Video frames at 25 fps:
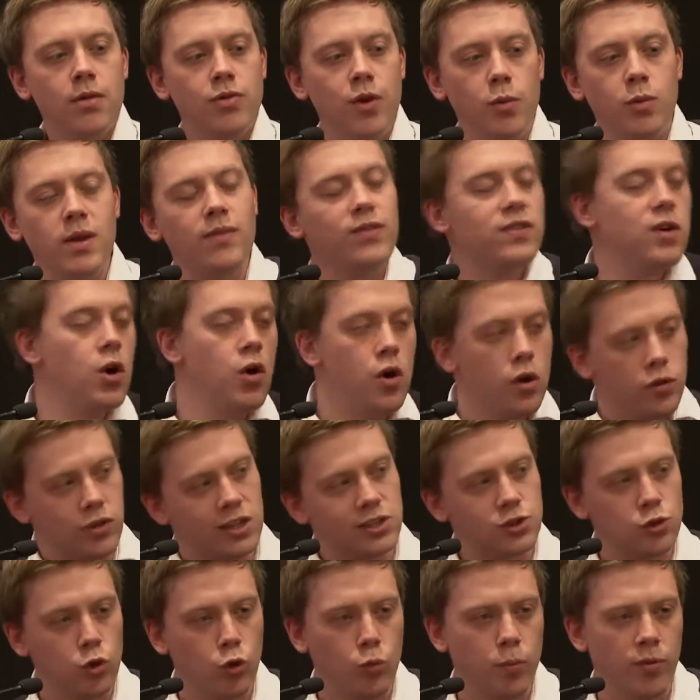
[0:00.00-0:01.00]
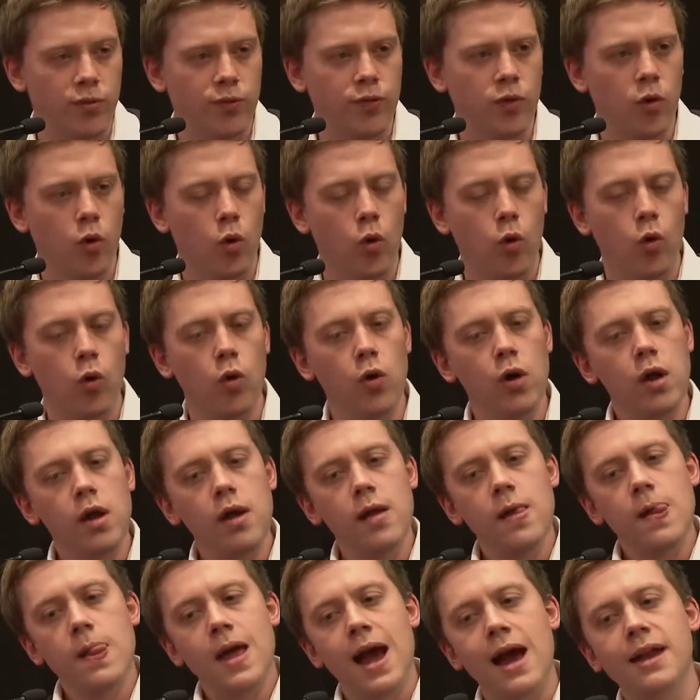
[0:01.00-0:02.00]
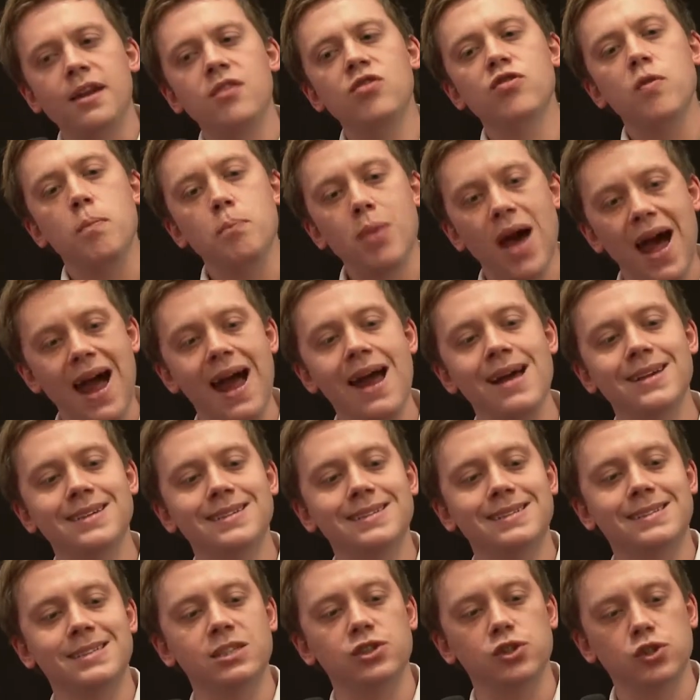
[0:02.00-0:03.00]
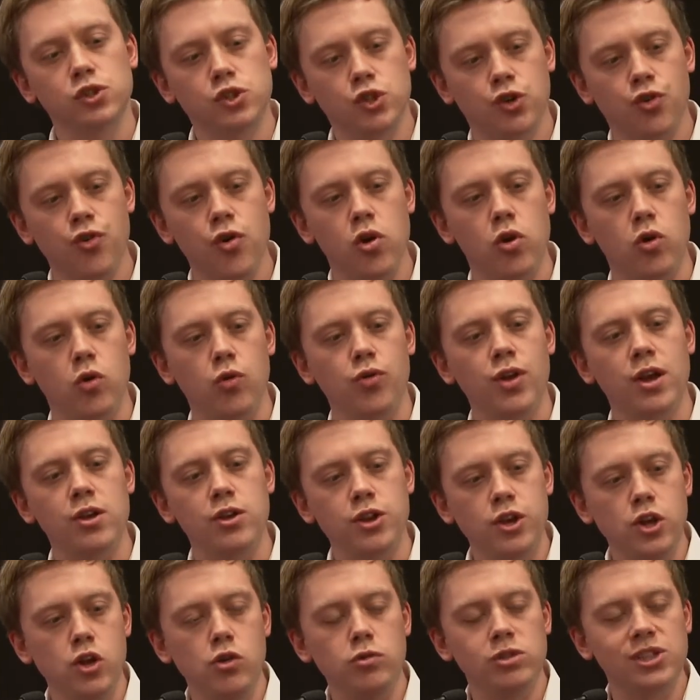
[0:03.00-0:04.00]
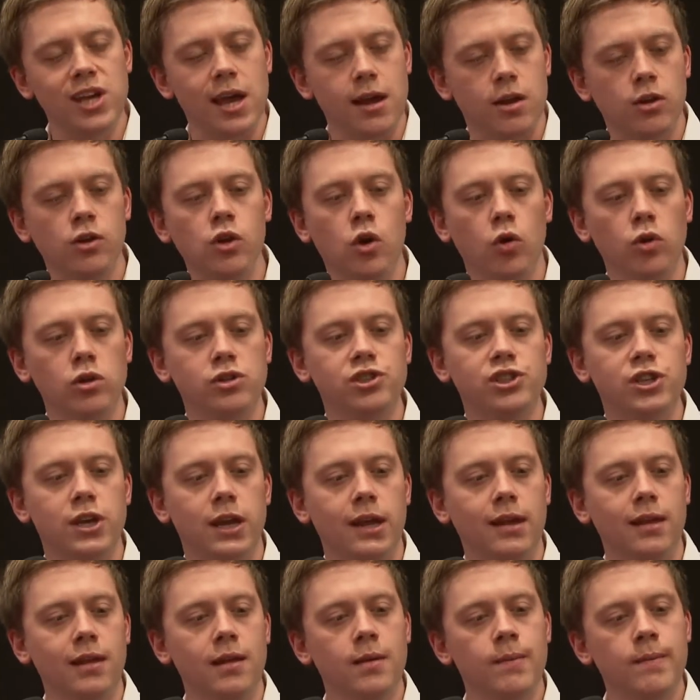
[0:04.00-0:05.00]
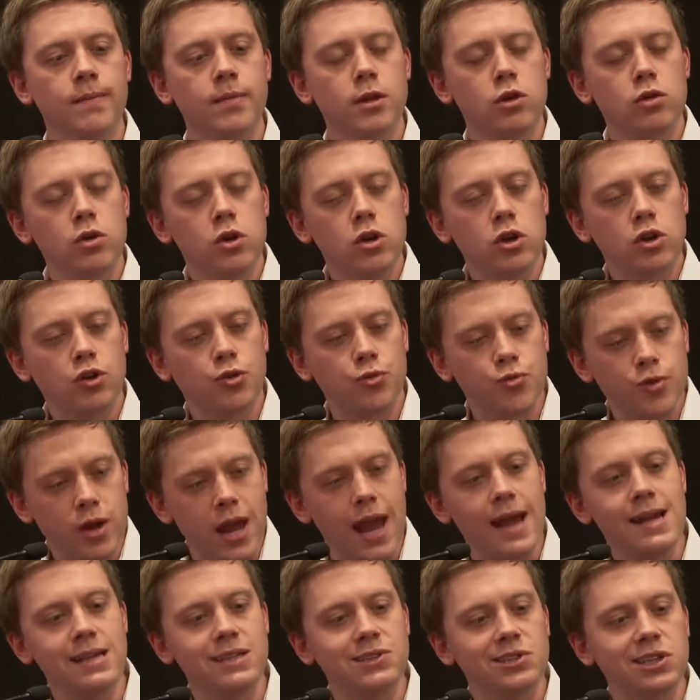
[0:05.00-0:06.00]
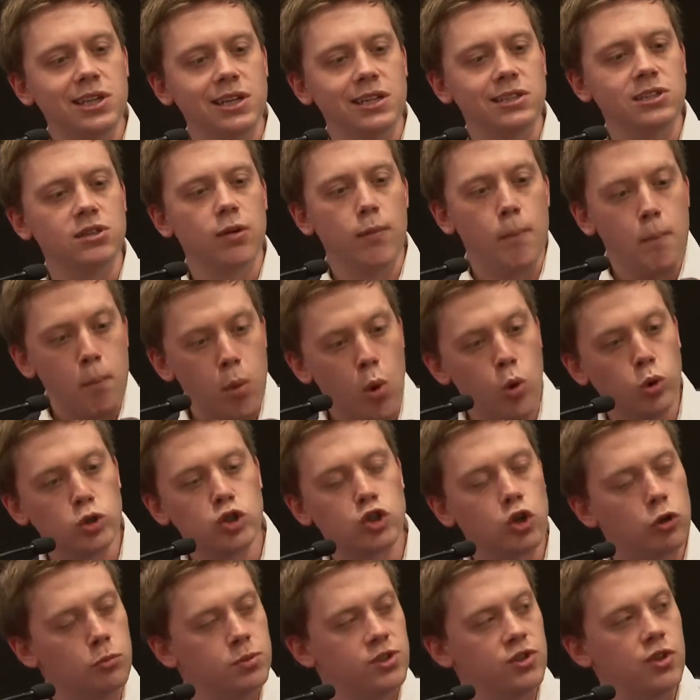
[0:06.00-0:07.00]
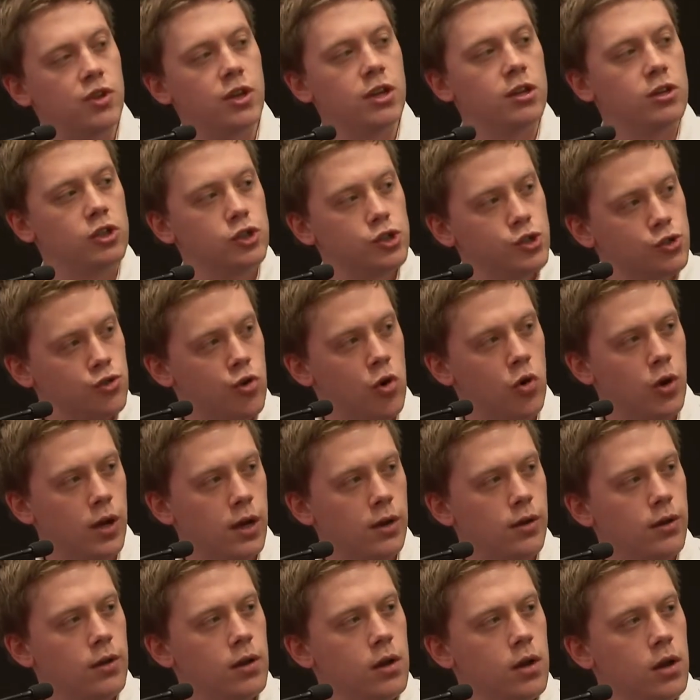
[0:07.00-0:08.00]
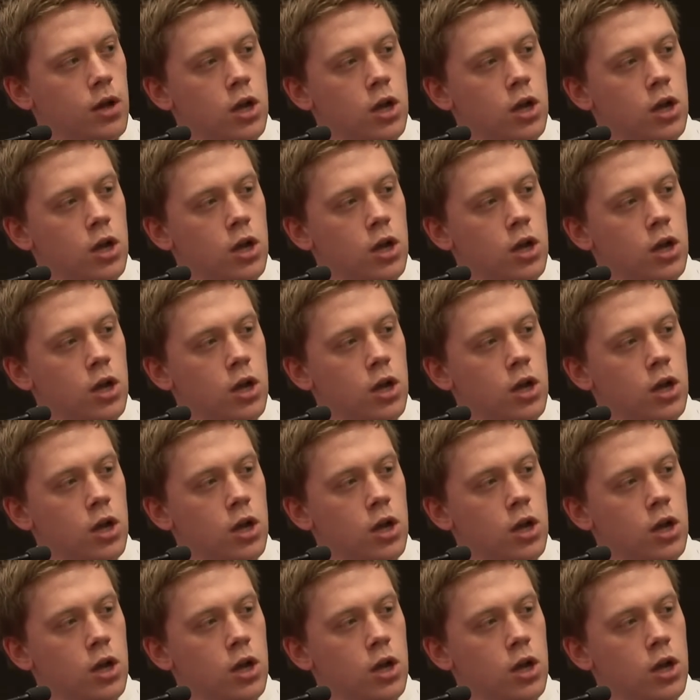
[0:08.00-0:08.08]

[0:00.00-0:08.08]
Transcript: that we've heard this all before. And in the past, it's true that new technology created more jobs than it destroyed.